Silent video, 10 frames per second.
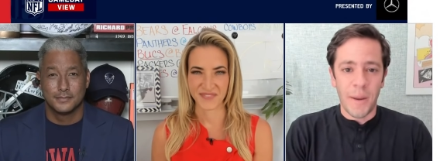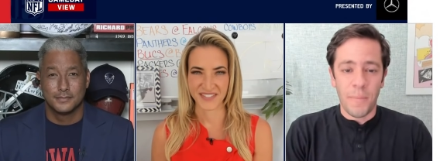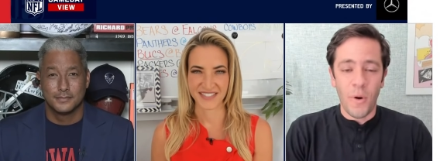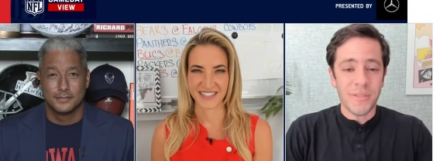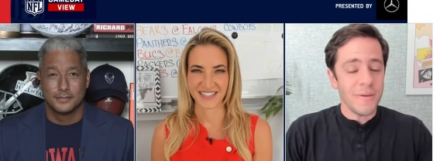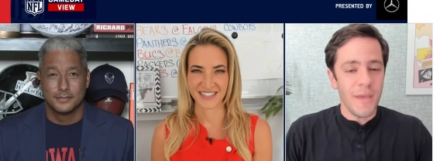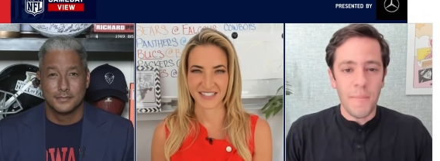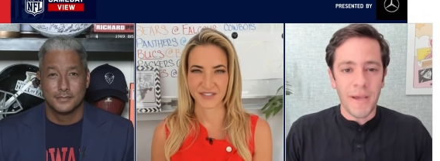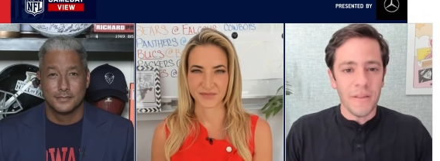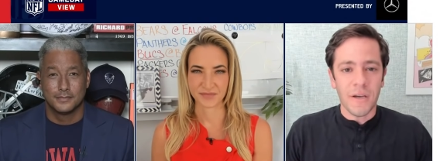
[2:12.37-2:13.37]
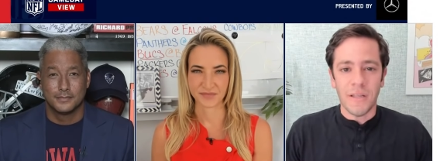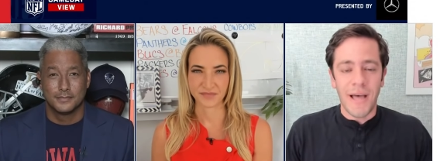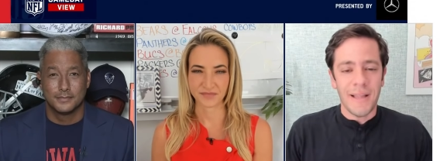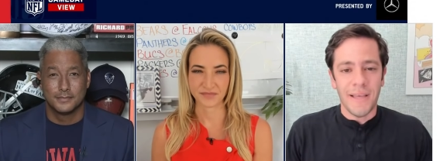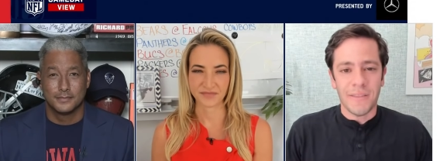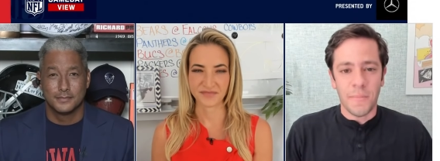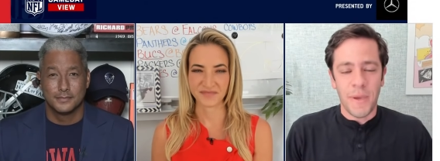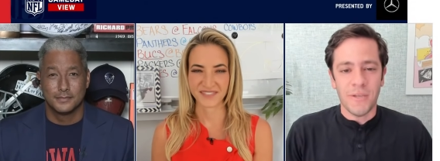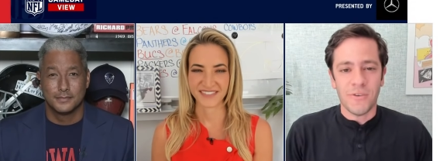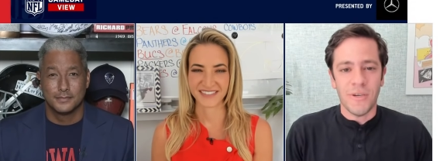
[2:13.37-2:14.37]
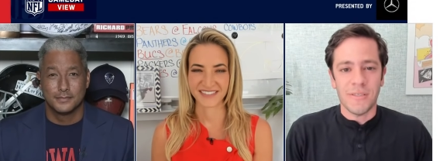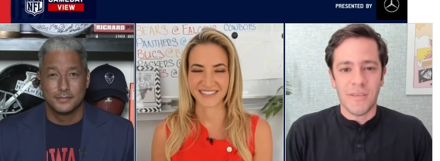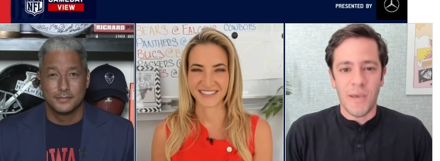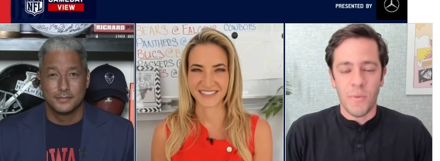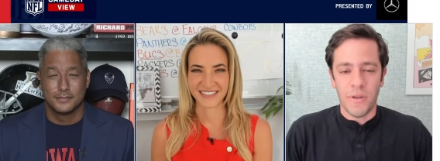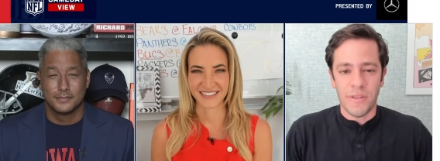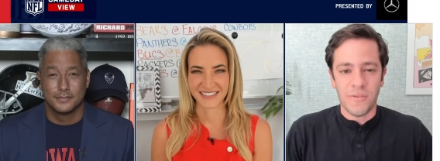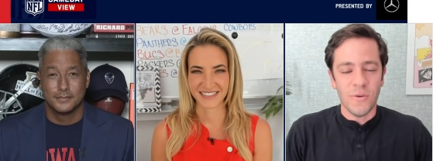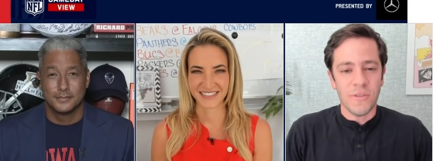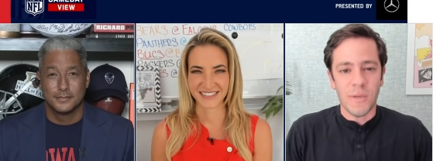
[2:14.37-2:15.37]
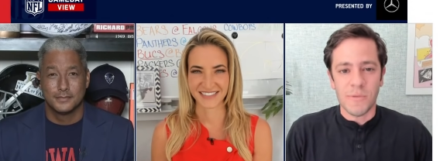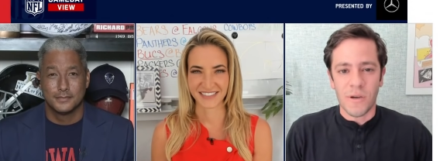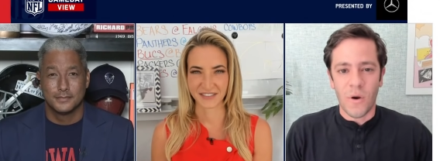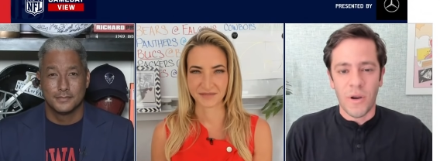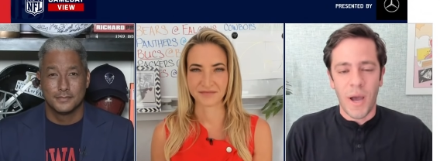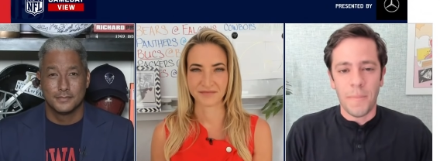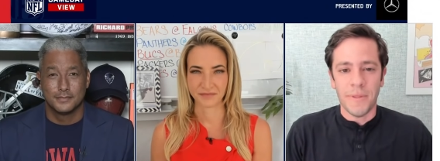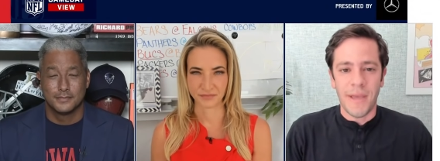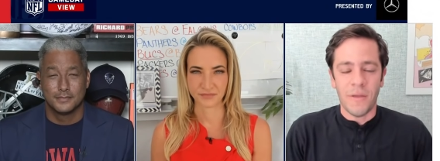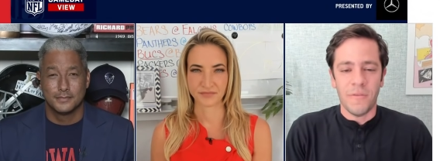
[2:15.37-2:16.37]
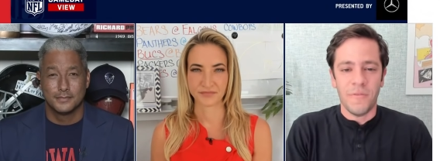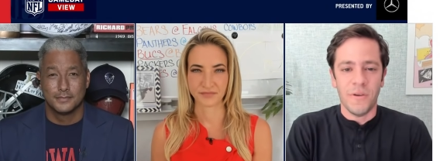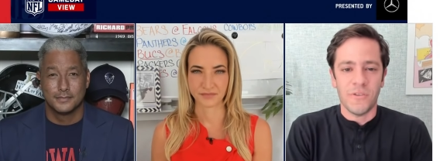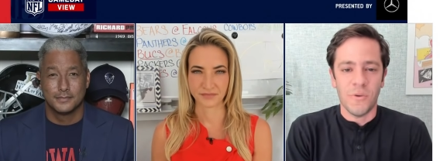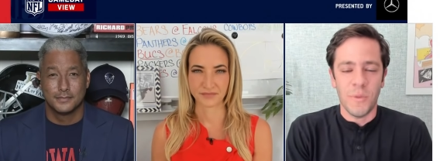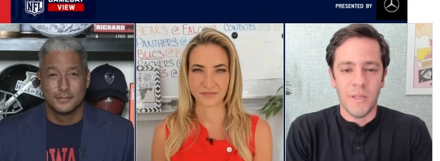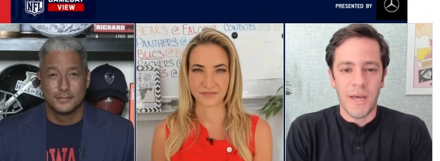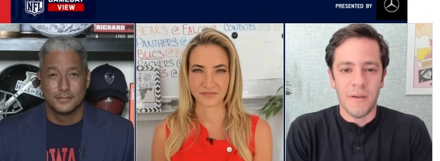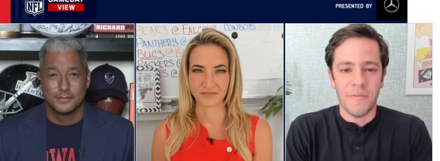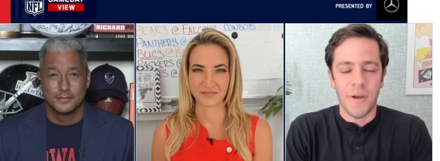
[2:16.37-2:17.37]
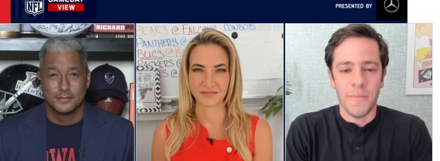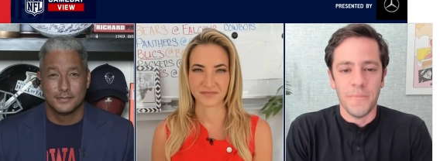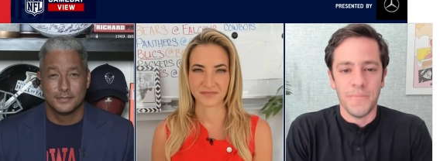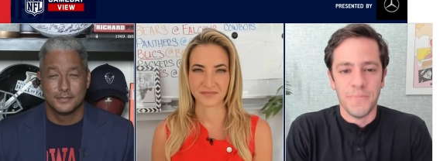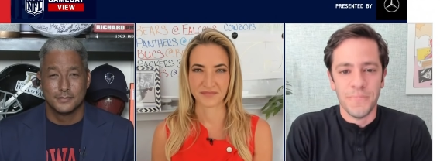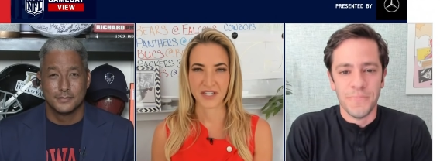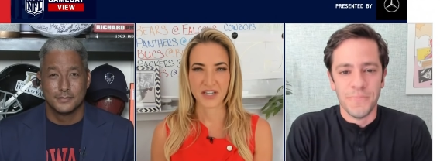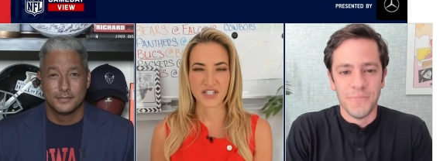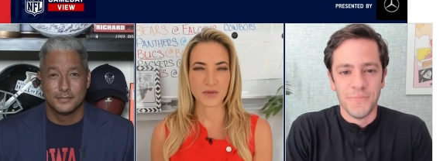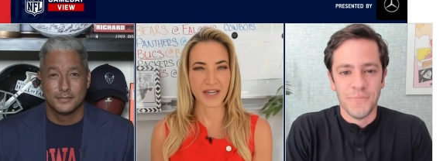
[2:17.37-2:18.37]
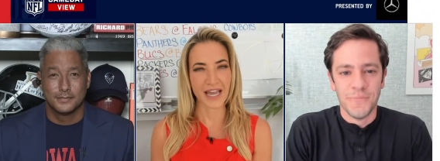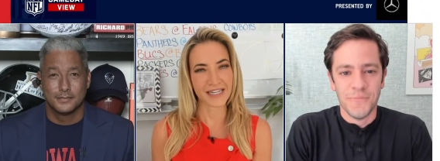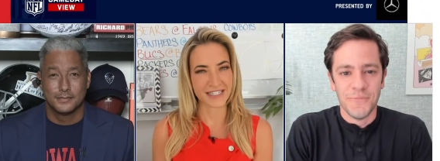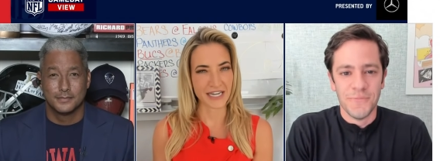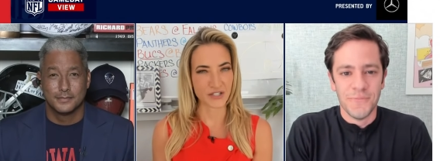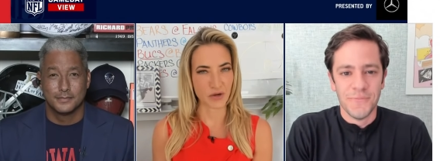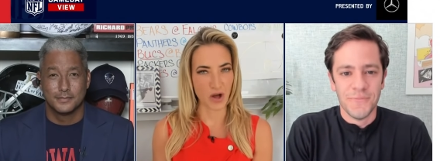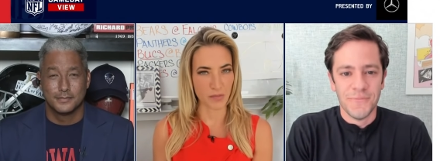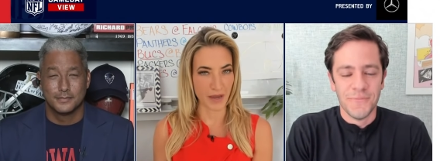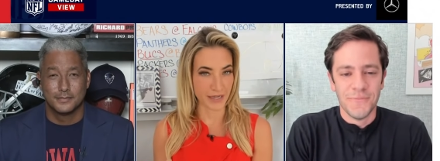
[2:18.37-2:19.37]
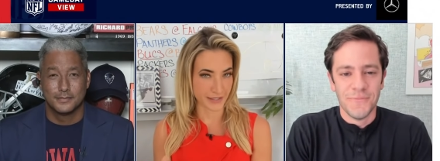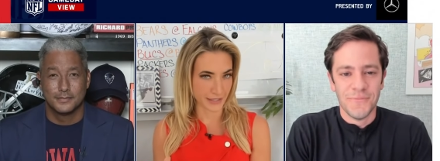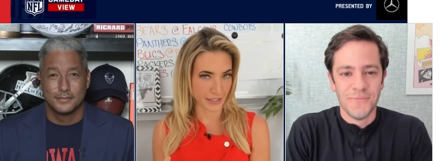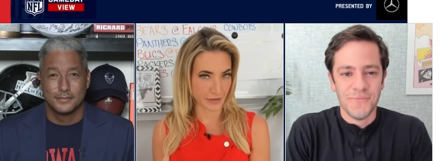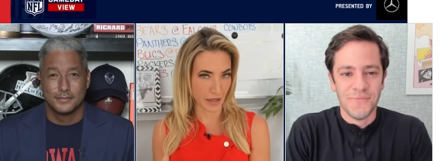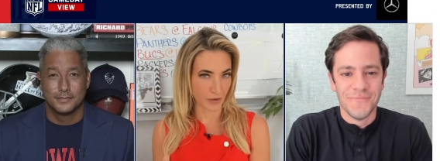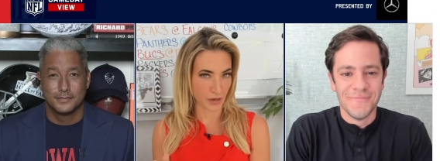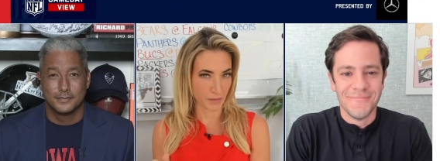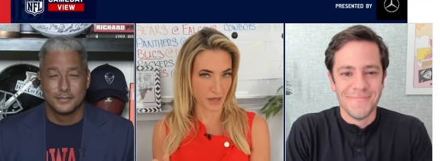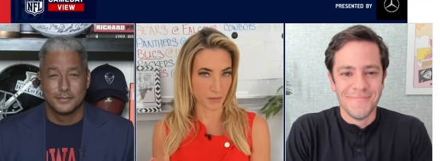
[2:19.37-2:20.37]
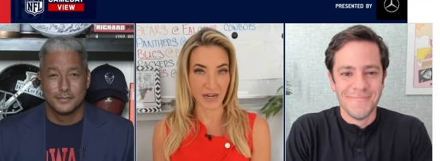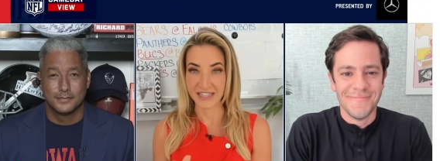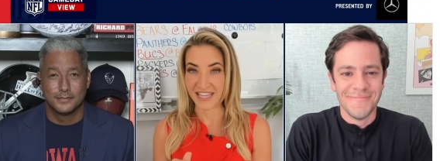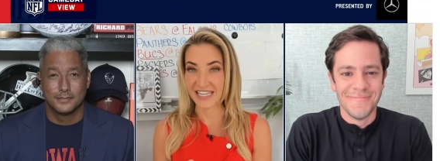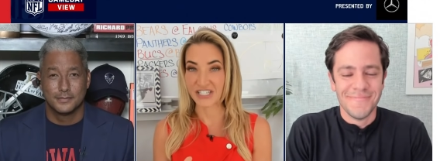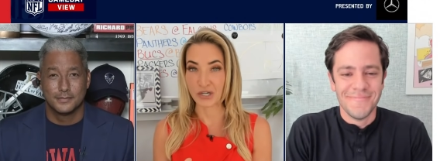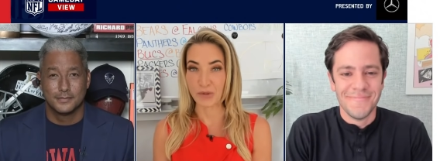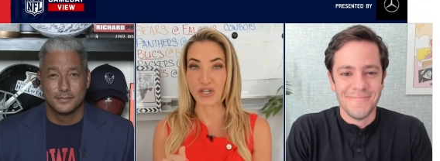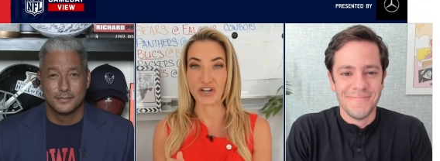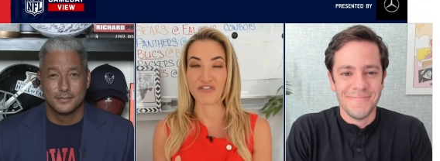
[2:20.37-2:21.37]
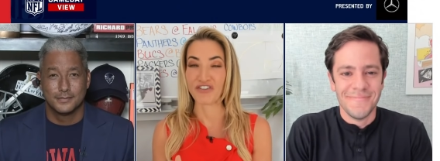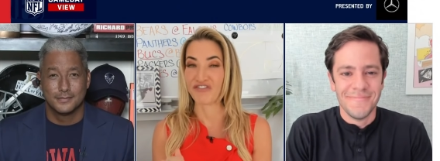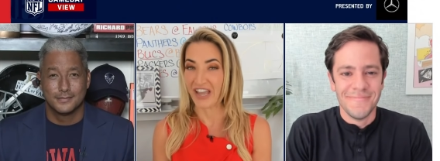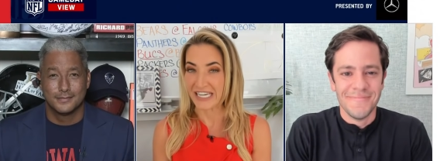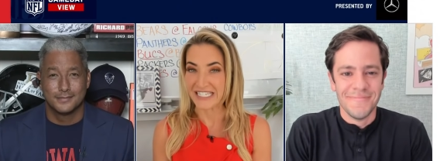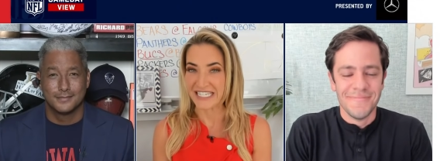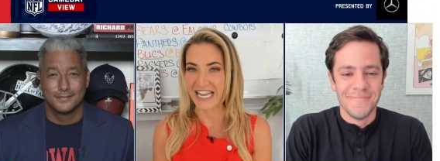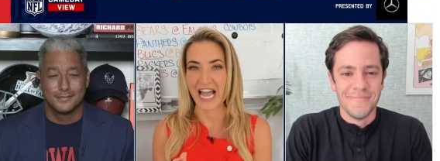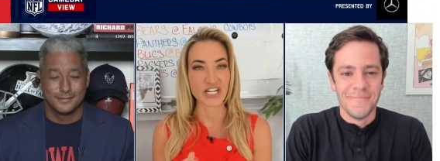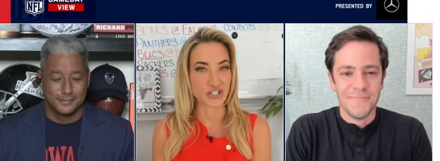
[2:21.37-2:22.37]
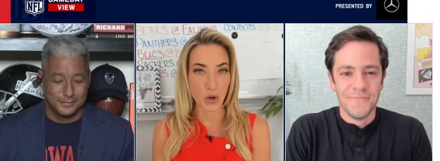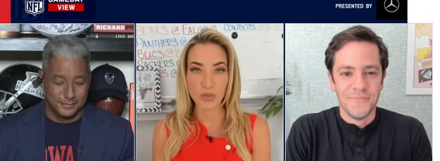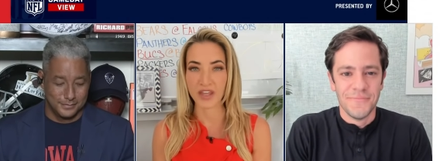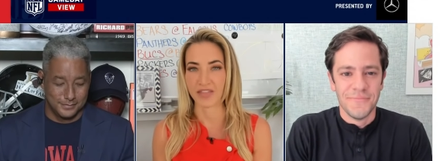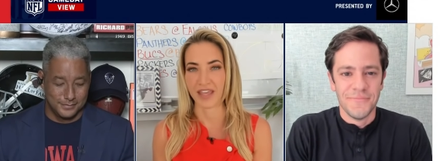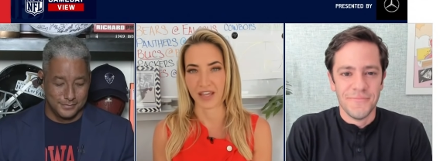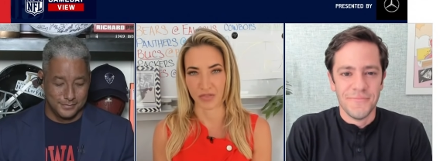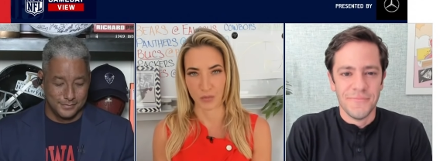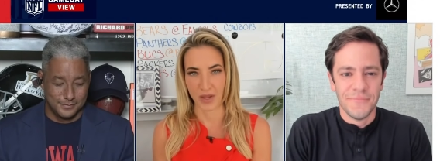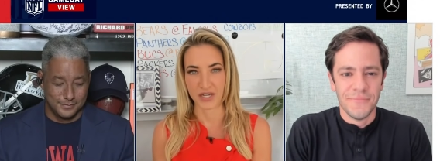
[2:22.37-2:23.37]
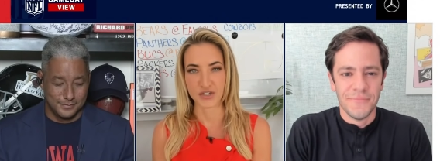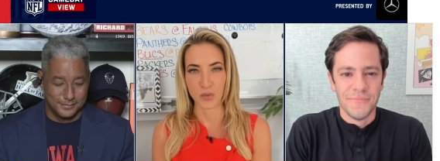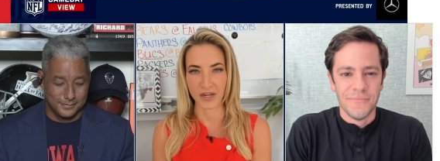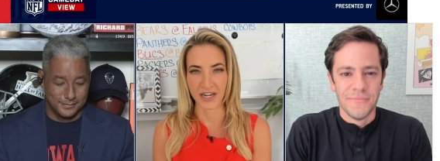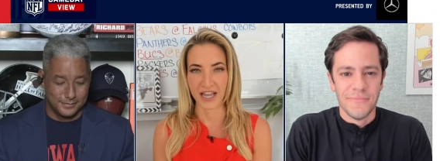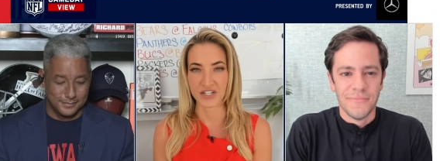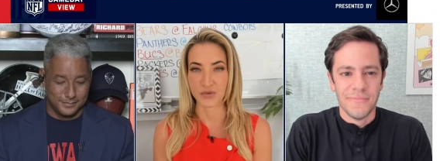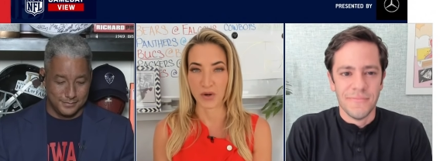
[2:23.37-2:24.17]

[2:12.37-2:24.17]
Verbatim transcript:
Speaker 1: a lot of points. It, might look a lot like the Patriots game where the two teams are going up and down the field. Should be a lot of fun.
Speaker 2: So I kind of psych you out with my Ezekiel Elliott pick, but I think he's going to be good for fantasy. I don't think they get the win. 29